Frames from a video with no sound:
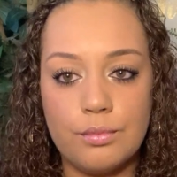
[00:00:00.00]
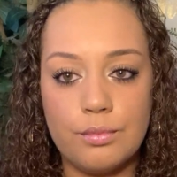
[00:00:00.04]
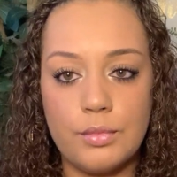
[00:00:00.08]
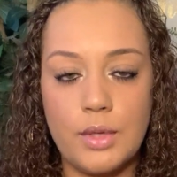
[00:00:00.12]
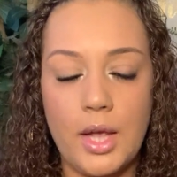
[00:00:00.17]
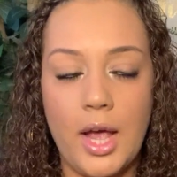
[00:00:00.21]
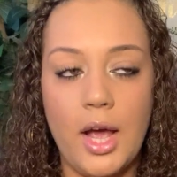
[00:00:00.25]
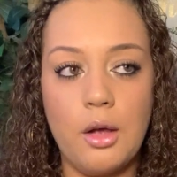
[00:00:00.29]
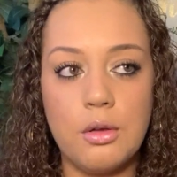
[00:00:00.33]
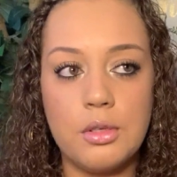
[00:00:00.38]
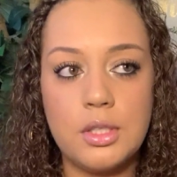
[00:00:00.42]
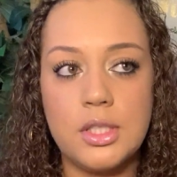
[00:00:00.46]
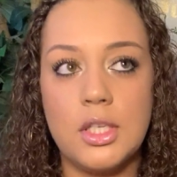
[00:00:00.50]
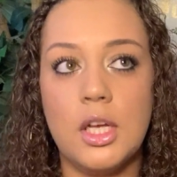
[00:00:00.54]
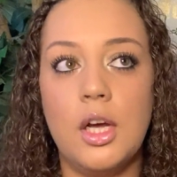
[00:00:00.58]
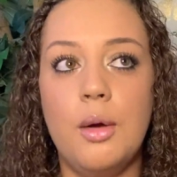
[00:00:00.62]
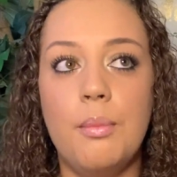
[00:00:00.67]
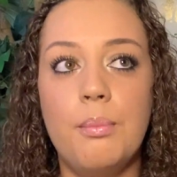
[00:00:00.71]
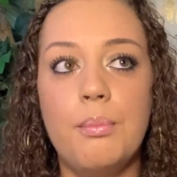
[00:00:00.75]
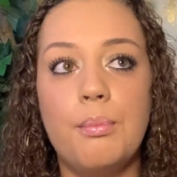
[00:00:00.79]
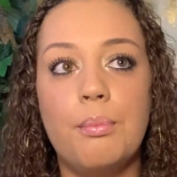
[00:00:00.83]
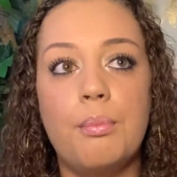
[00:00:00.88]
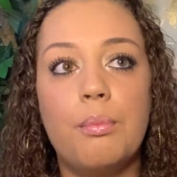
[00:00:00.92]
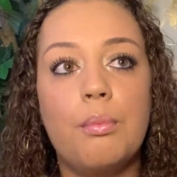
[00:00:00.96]
how
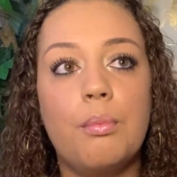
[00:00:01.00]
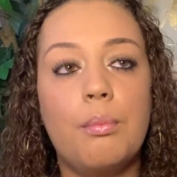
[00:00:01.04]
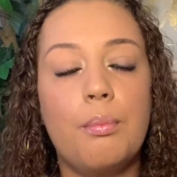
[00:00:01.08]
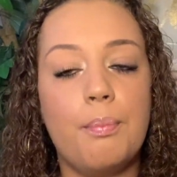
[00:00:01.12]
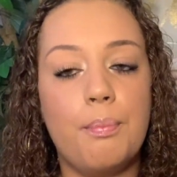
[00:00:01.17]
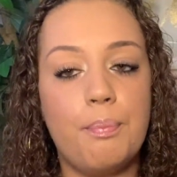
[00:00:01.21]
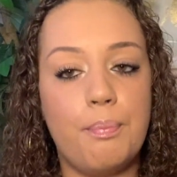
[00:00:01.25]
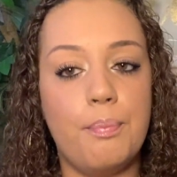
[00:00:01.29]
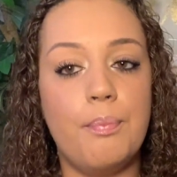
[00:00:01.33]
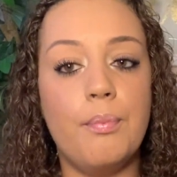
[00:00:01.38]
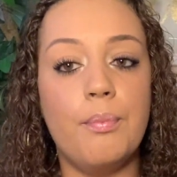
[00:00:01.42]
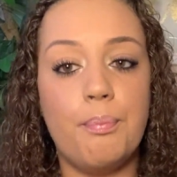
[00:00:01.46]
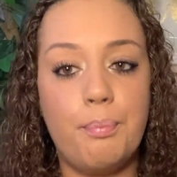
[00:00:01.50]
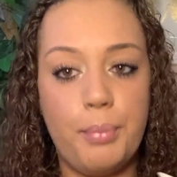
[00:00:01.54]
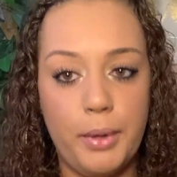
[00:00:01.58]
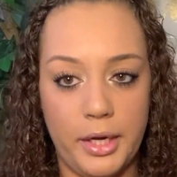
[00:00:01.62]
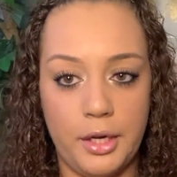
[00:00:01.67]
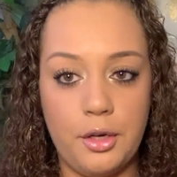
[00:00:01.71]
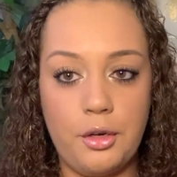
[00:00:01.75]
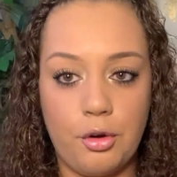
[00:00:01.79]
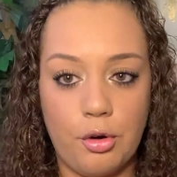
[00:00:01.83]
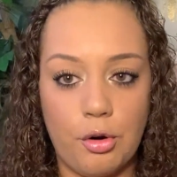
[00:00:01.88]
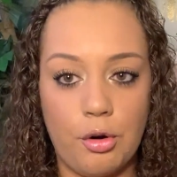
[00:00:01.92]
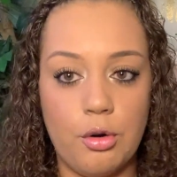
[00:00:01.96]
some
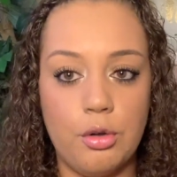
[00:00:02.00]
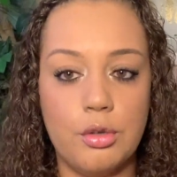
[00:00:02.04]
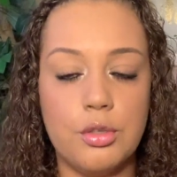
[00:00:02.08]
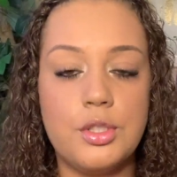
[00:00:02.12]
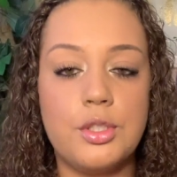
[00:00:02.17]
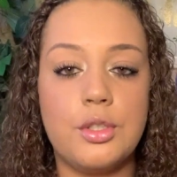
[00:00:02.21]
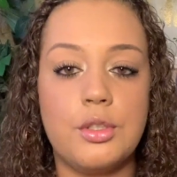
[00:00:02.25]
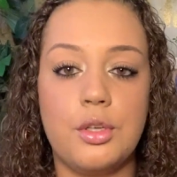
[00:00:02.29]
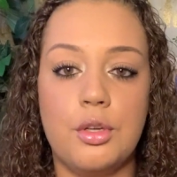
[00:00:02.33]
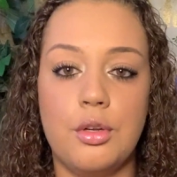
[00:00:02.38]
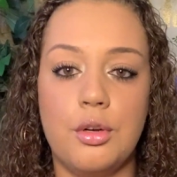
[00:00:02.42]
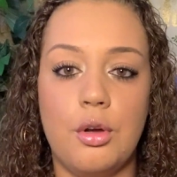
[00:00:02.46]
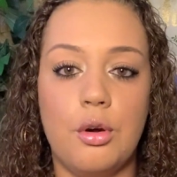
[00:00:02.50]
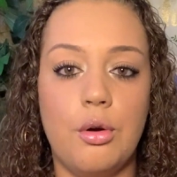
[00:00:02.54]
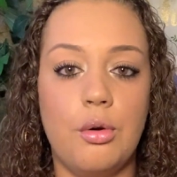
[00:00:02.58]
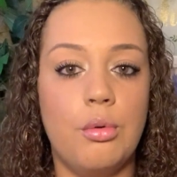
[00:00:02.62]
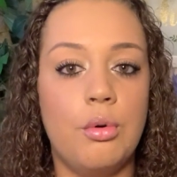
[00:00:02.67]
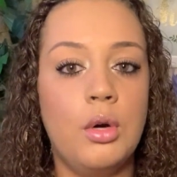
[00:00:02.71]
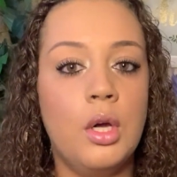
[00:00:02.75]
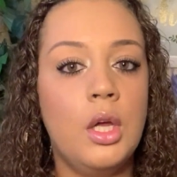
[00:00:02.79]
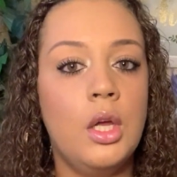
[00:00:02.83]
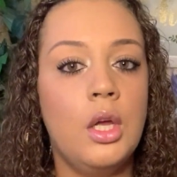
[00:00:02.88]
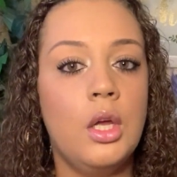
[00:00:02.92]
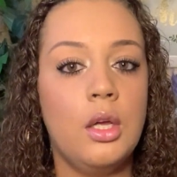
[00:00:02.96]
big girls, you
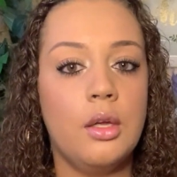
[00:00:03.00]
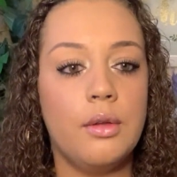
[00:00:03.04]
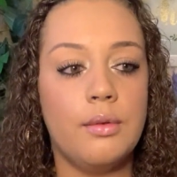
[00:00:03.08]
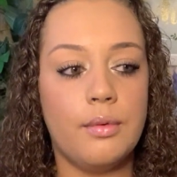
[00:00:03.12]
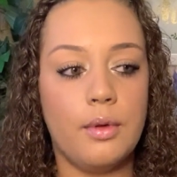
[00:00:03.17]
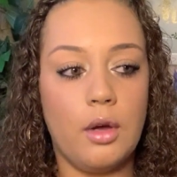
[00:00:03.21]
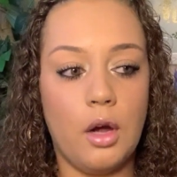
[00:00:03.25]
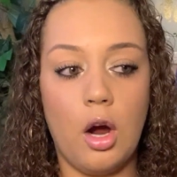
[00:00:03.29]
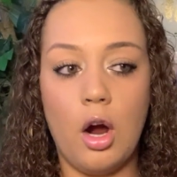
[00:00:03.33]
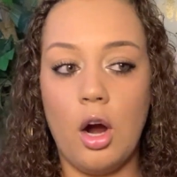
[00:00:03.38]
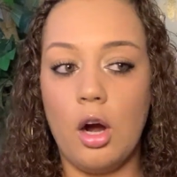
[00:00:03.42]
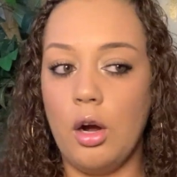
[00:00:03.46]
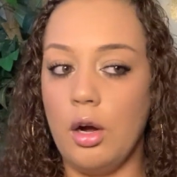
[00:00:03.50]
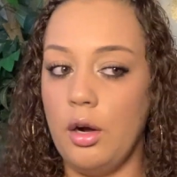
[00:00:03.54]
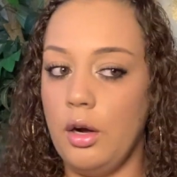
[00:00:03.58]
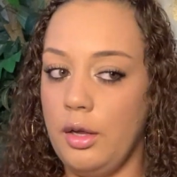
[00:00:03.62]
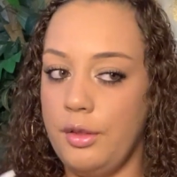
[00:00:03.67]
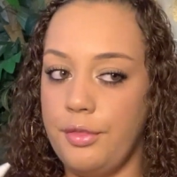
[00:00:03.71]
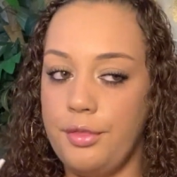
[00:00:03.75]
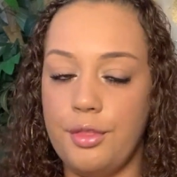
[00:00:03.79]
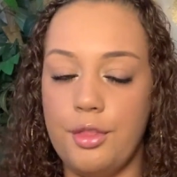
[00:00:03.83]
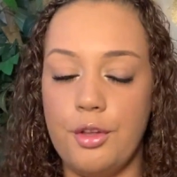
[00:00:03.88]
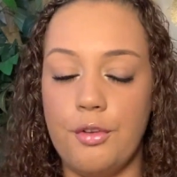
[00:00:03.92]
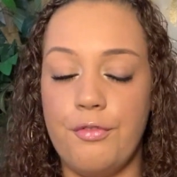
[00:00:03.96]
know,
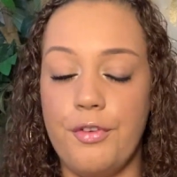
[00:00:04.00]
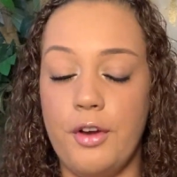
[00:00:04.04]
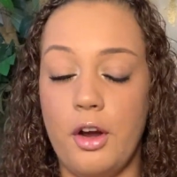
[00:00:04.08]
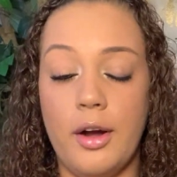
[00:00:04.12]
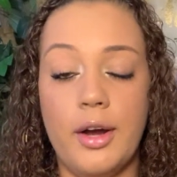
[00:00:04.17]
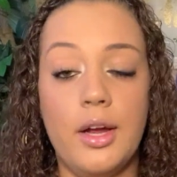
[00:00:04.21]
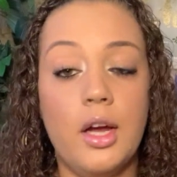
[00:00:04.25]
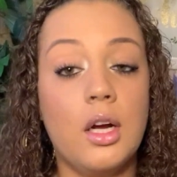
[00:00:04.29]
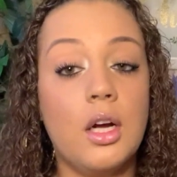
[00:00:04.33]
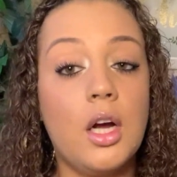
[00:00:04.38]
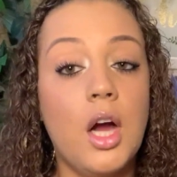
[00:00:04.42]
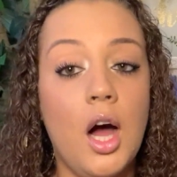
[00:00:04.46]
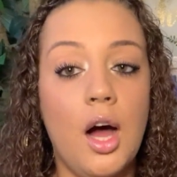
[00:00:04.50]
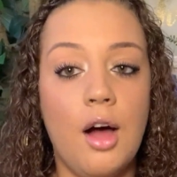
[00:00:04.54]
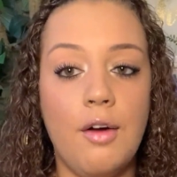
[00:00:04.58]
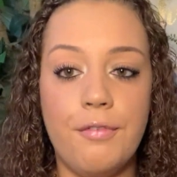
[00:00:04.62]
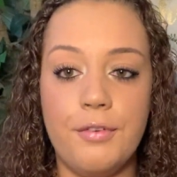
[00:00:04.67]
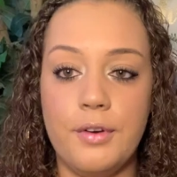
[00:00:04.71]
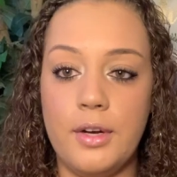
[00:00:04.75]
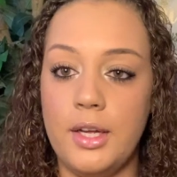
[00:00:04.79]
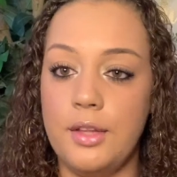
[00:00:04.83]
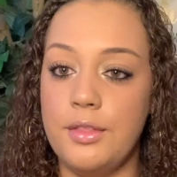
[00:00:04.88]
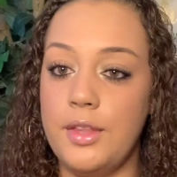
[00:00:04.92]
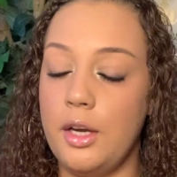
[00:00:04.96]
they're very unconfident.